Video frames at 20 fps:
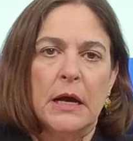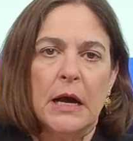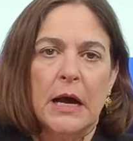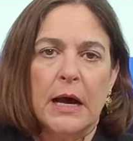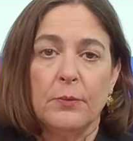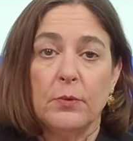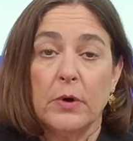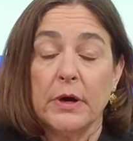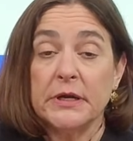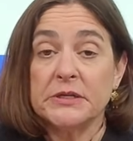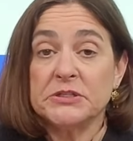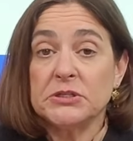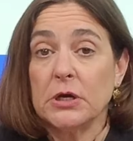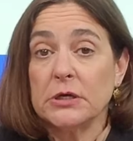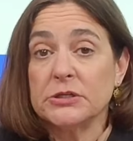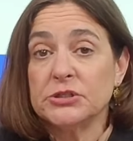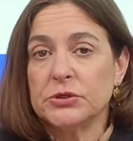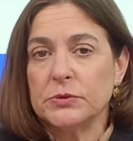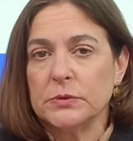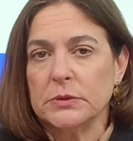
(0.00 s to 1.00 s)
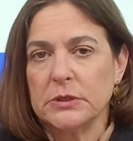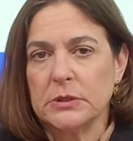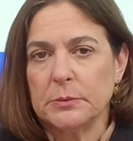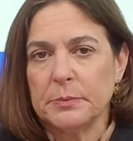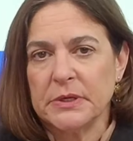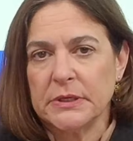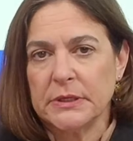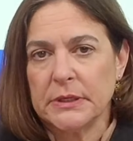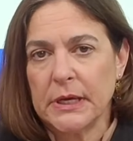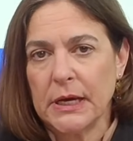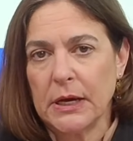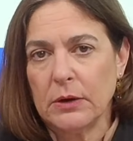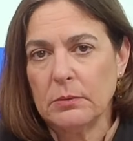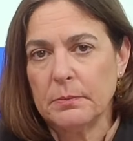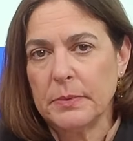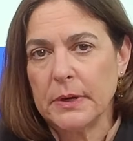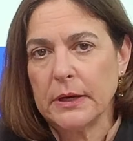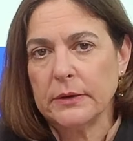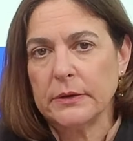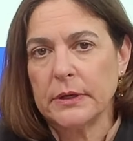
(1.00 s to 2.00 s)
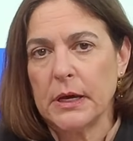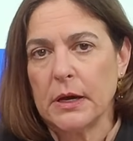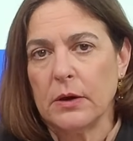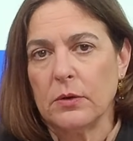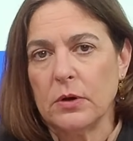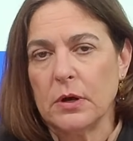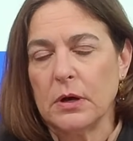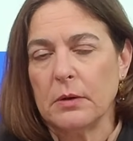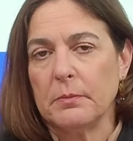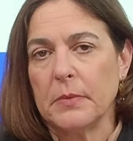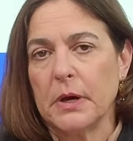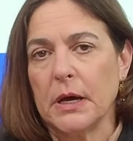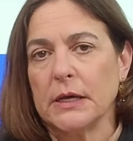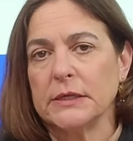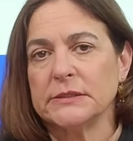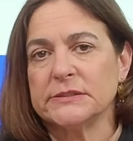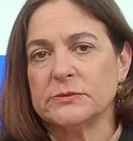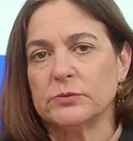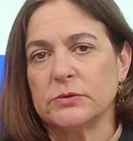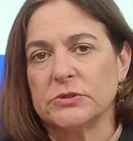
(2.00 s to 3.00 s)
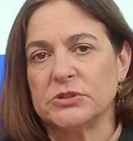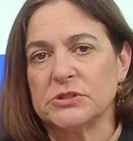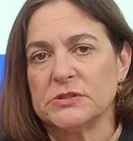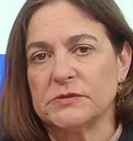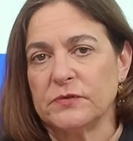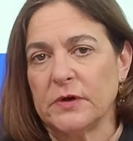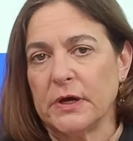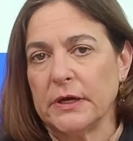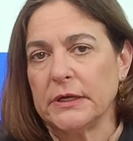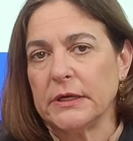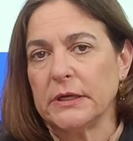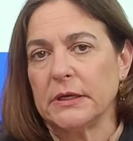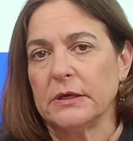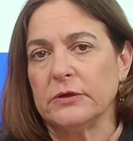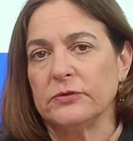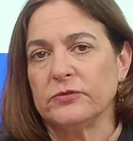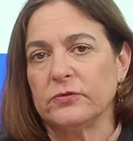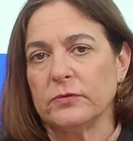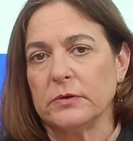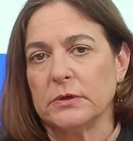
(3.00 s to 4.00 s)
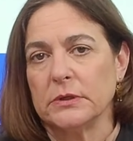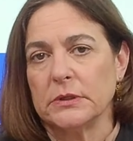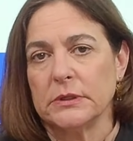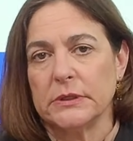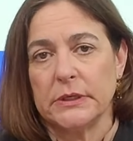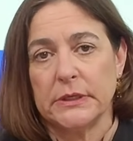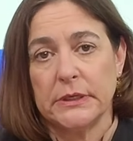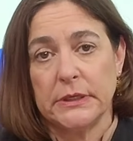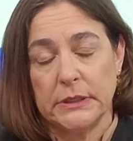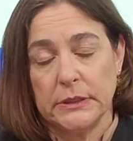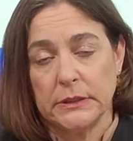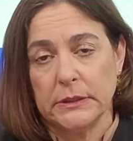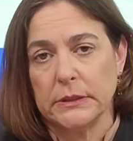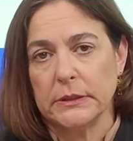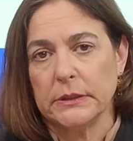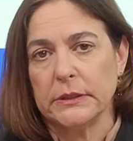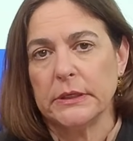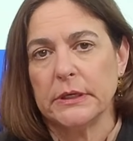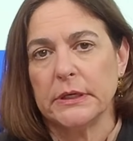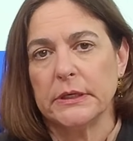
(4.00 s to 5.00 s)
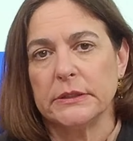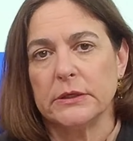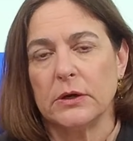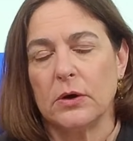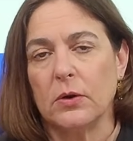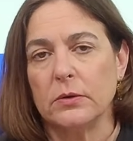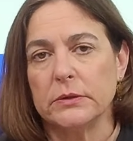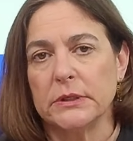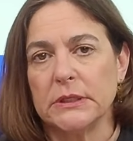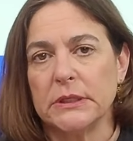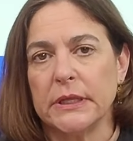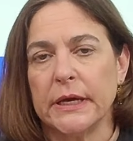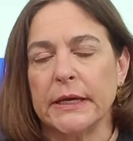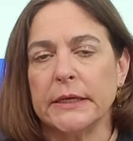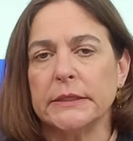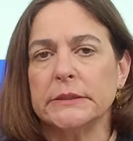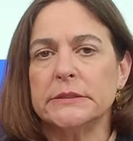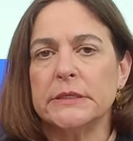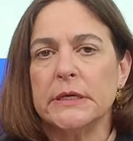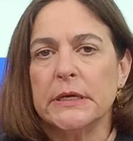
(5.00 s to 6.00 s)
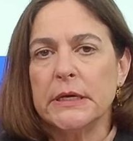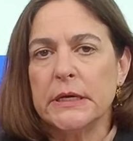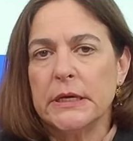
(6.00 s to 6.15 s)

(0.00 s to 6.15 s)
I want to talk to you a little bit now about how Hamas, which is fighting Israel here in the Holy Land,